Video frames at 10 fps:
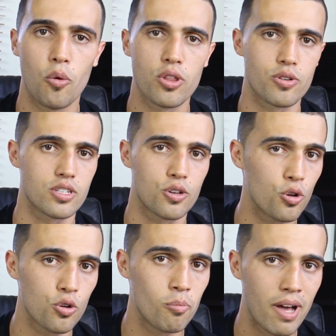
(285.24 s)
Whether it's
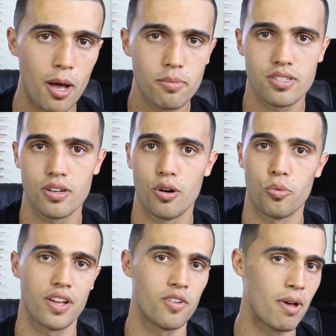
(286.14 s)
Google Maps or
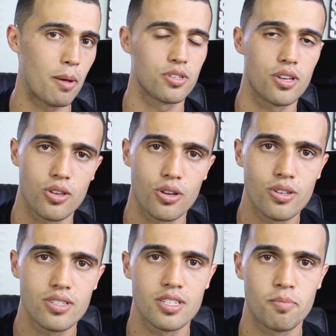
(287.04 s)
whatever maps you
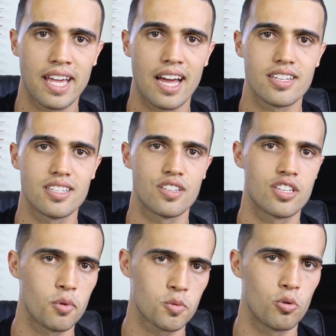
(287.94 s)
use, just being able to see
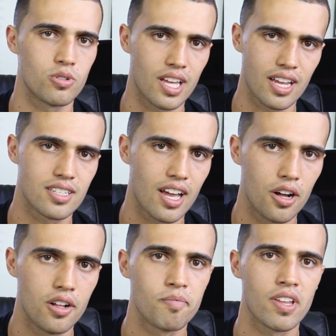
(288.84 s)
so much more
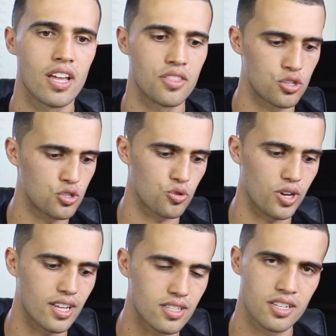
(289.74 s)
detail in the
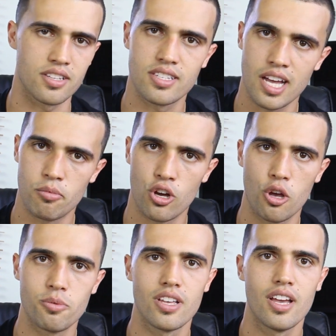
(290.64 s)
streets, in the
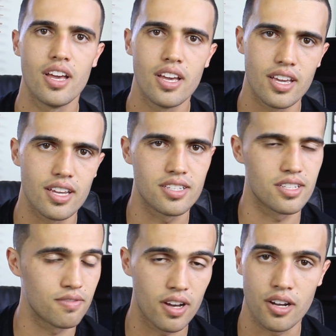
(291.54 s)
suburbs, is
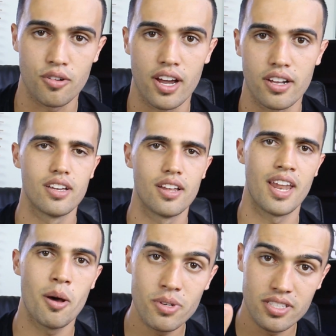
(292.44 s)
just far greater.
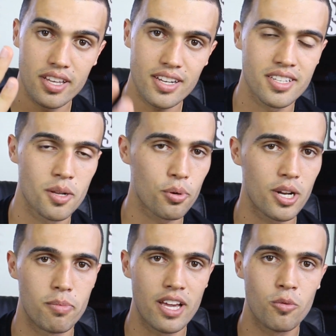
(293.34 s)
Number six, and a
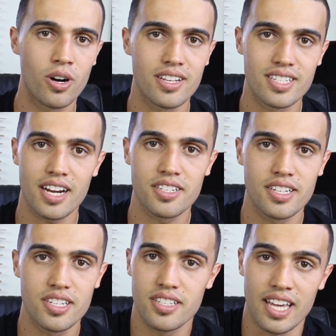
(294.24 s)
pretty big one, is
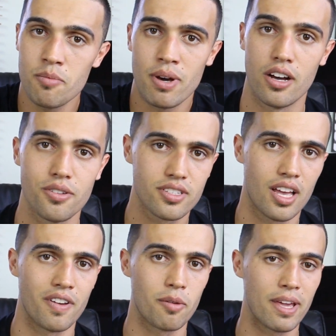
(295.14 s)
actually just emails.
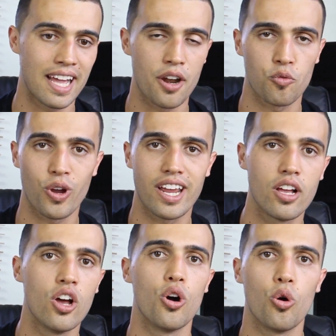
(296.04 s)
I mean, being able to
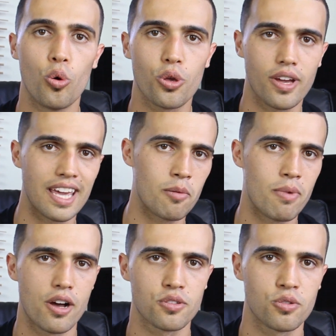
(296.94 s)
read all your
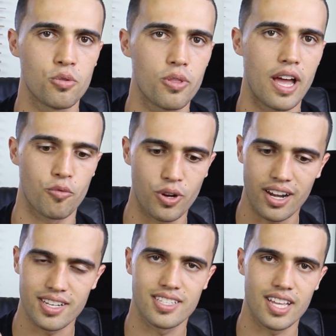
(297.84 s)
emails on all that
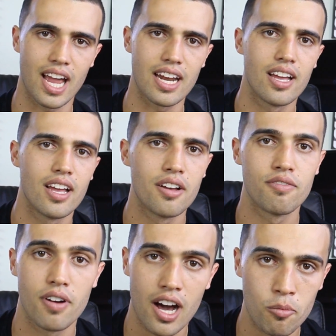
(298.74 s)
real estate
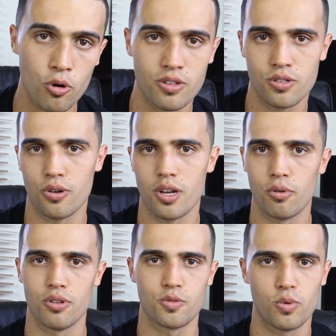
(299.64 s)
far more
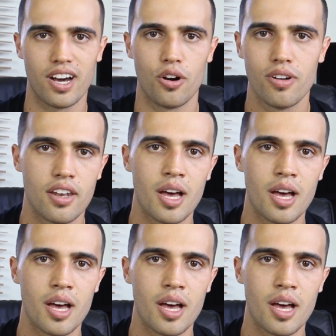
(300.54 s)
enjoyable as well.